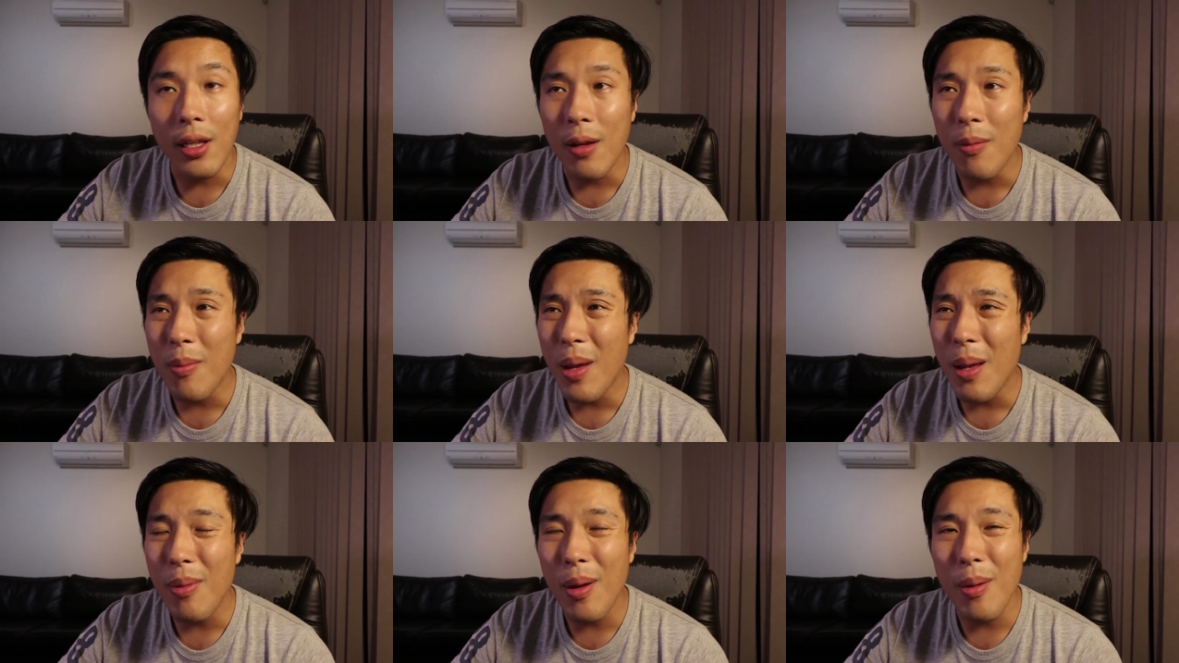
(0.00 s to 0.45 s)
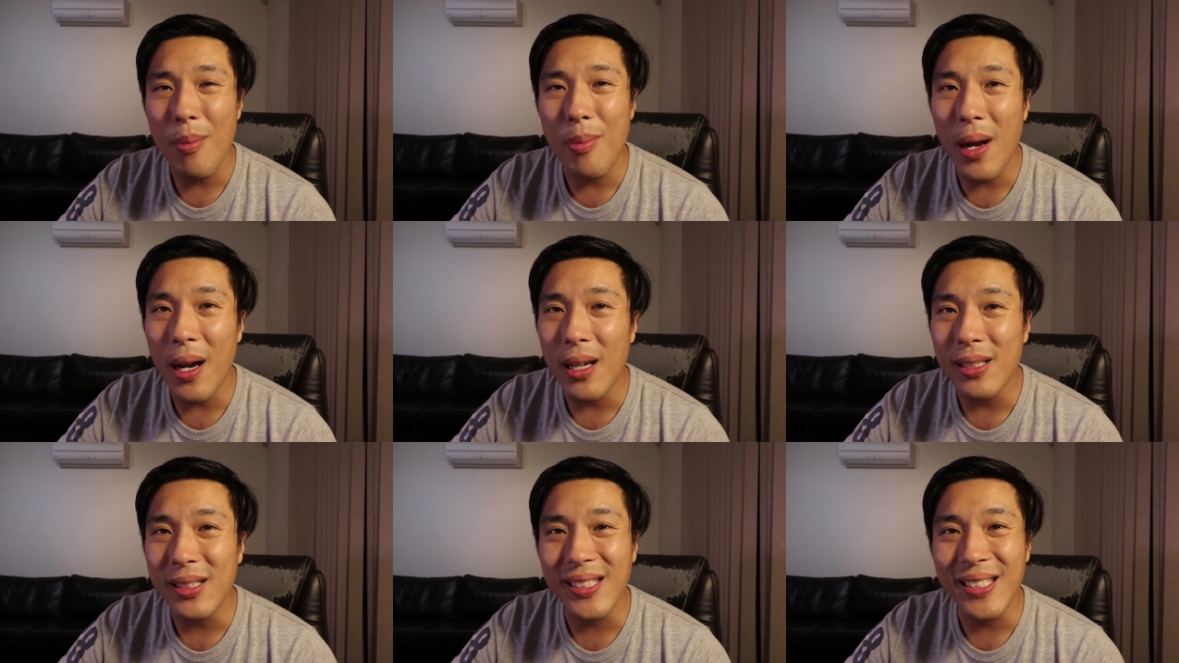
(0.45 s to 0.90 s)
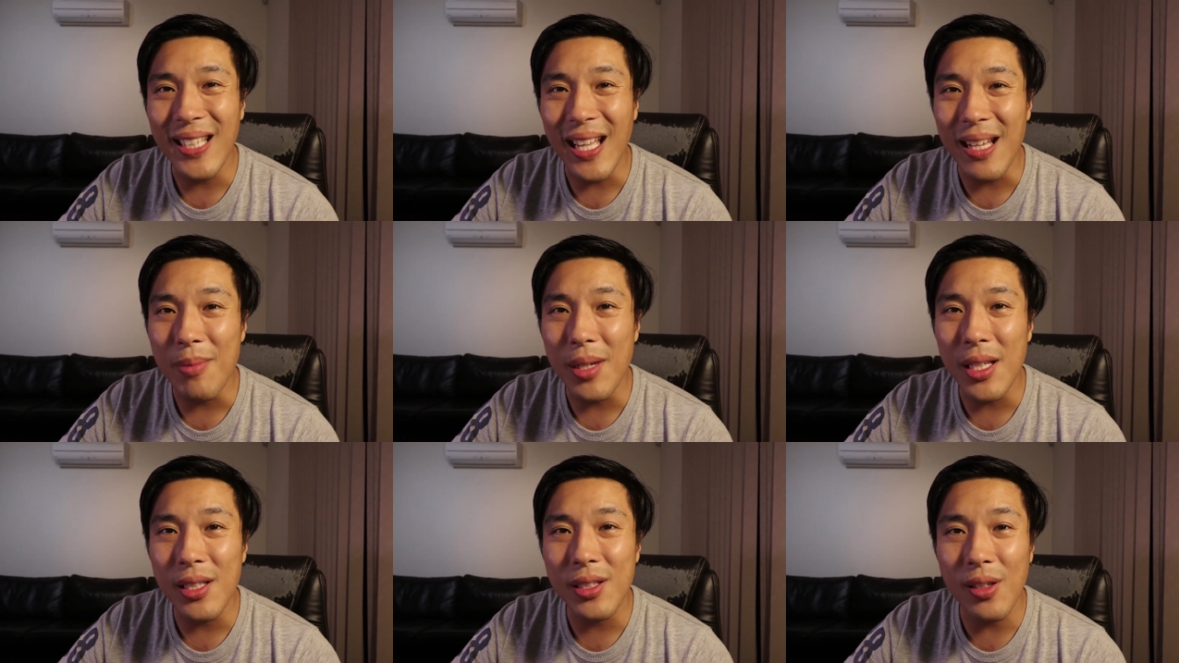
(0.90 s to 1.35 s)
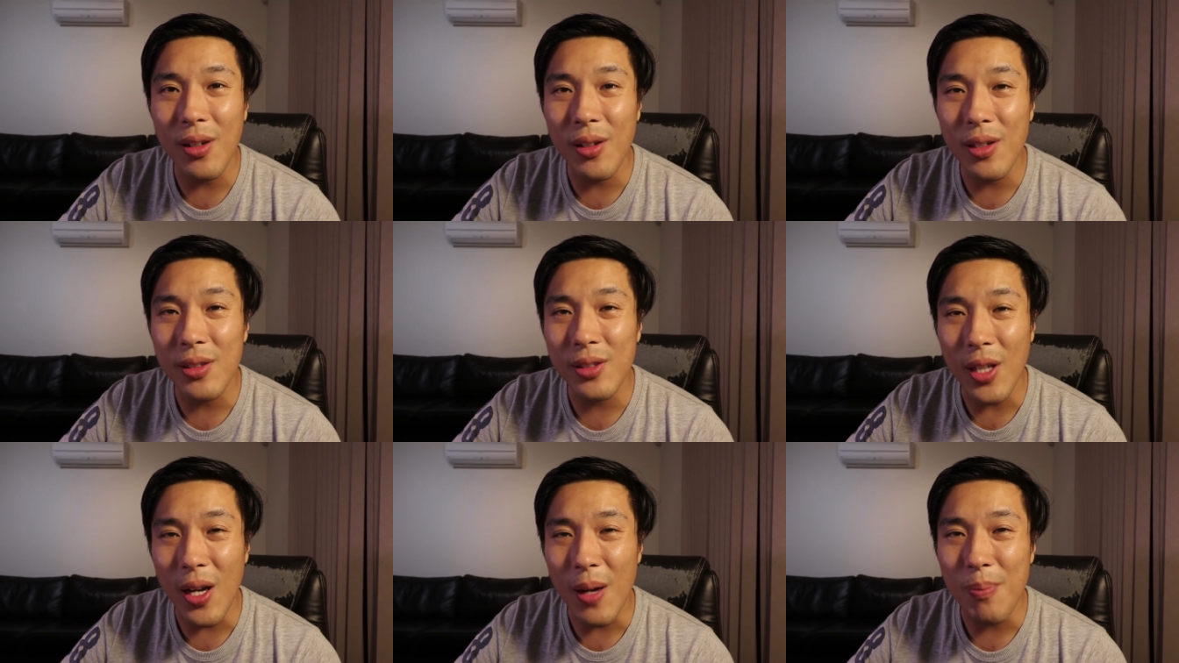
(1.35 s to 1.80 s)
you know, maybe about 10 minutes
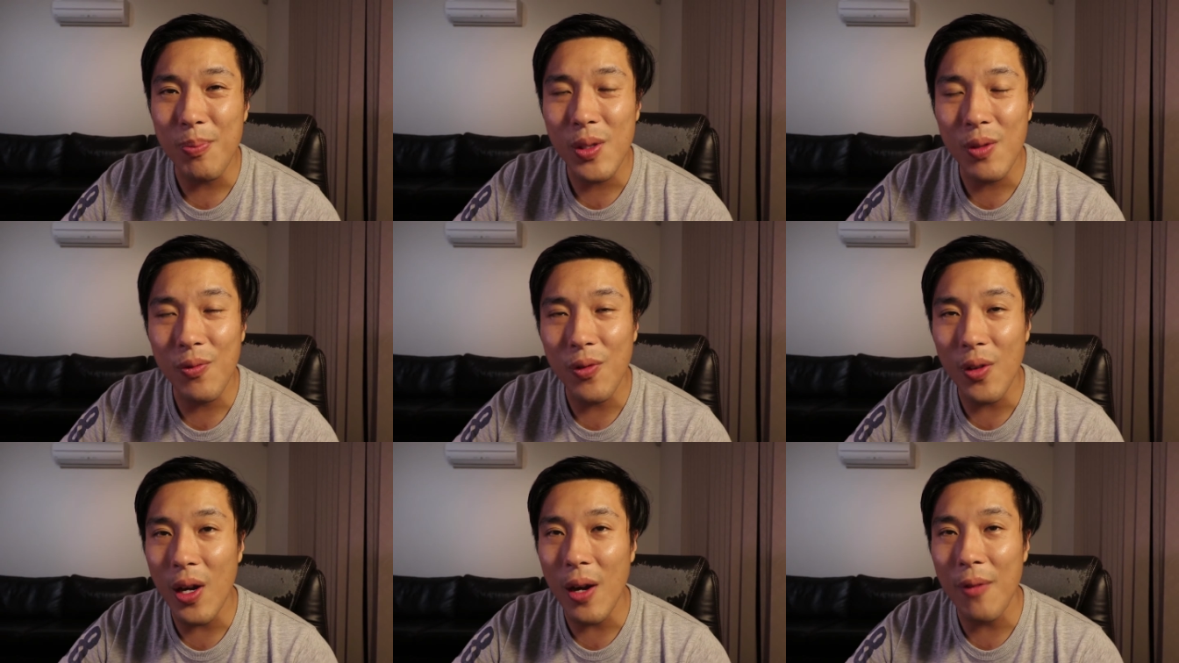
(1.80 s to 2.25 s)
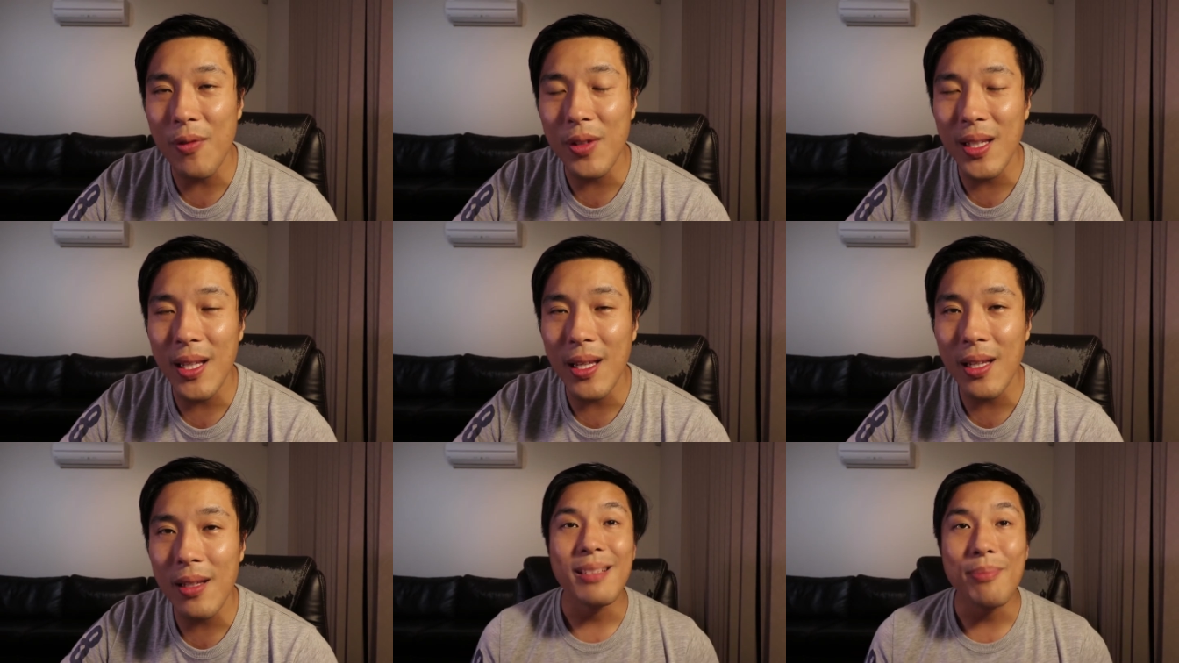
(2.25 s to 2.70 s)
of tops for everything.